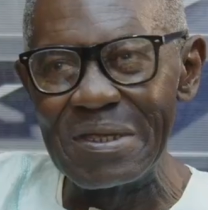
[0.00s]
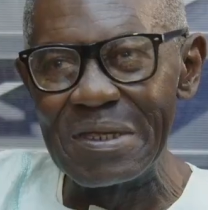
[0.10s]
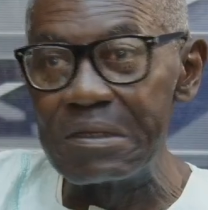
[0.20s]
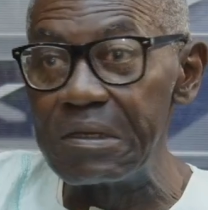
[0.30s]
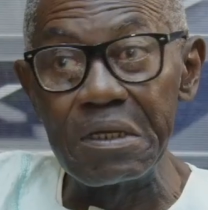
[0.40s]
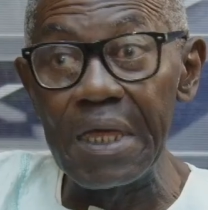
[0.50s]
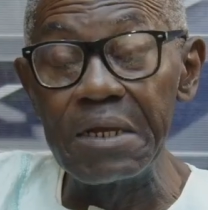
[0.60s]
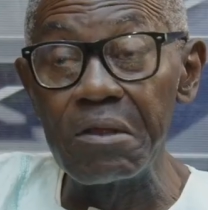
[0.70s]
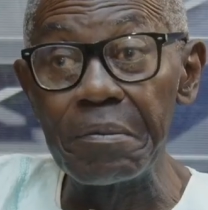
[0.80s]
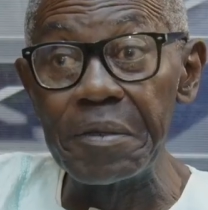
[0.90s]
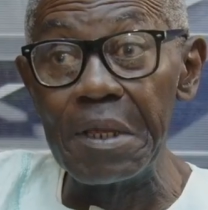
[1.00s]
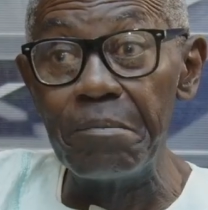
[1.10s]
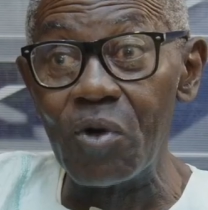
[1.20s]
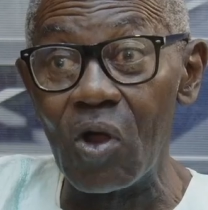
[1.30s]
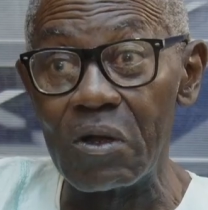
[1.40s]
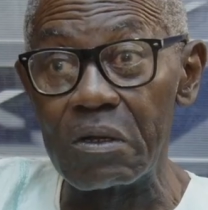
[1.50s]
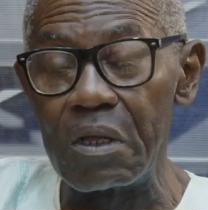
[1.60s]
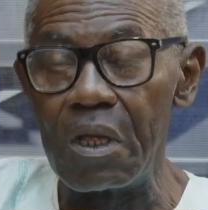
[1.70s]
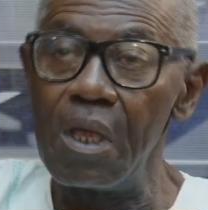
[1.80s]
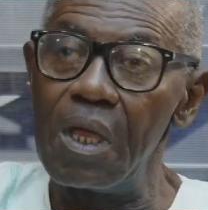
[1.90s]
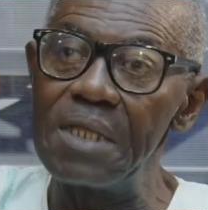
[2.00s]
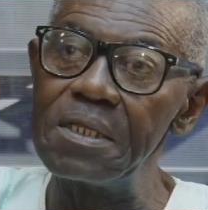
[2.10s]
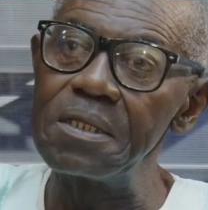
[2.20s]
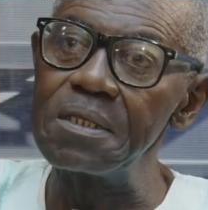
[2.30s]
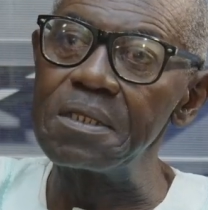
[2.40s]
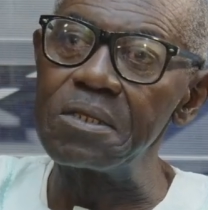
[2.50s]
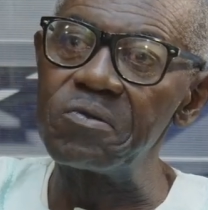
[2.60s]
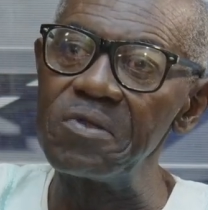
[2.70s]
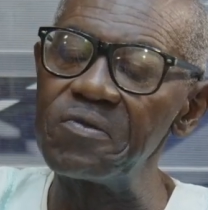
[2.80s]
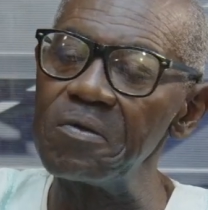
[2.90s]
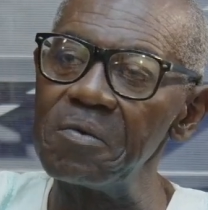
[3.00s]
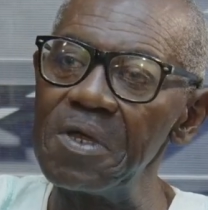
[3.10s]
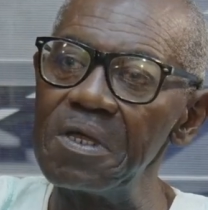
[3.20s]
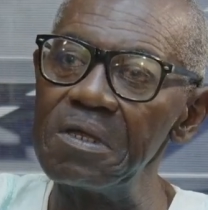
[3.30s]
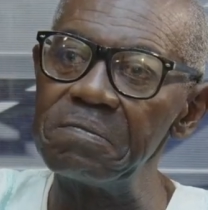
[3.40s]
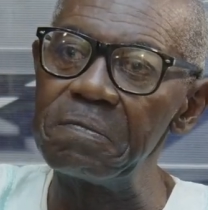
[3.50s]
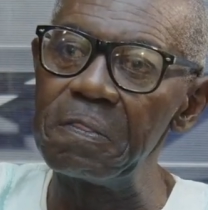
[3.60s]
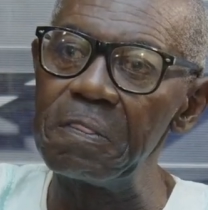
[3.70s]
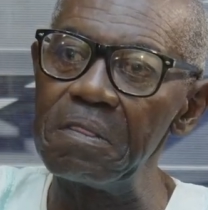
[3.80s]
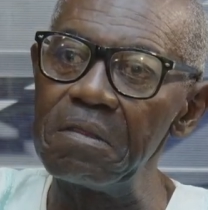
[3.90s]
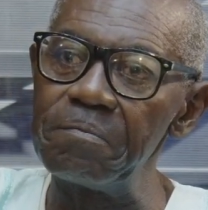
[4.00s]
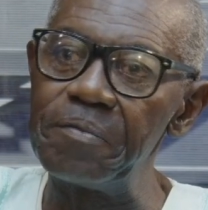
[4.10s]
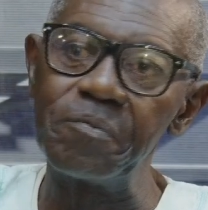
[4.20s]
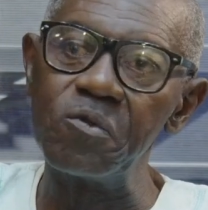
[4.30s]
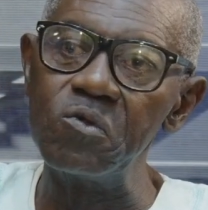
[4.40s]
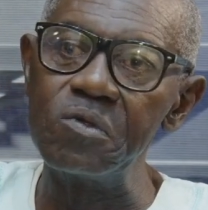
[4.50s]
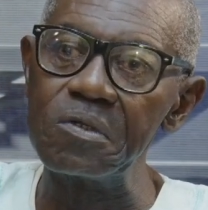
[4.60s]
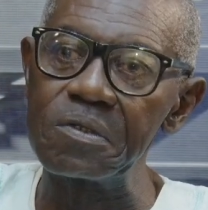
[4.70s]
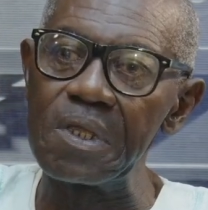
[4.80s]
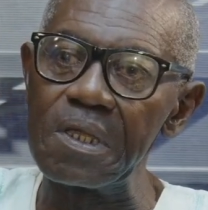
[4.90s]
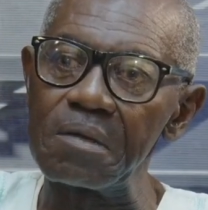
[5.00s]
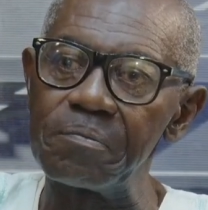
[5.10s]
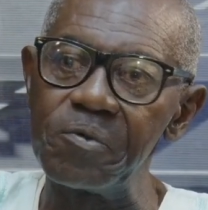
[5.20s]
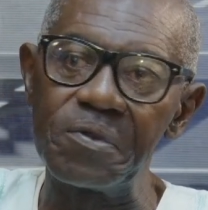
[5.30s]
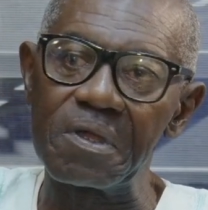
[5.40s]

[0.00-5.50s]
and they ended up in a brawl. And this is the situation where people who don't think put the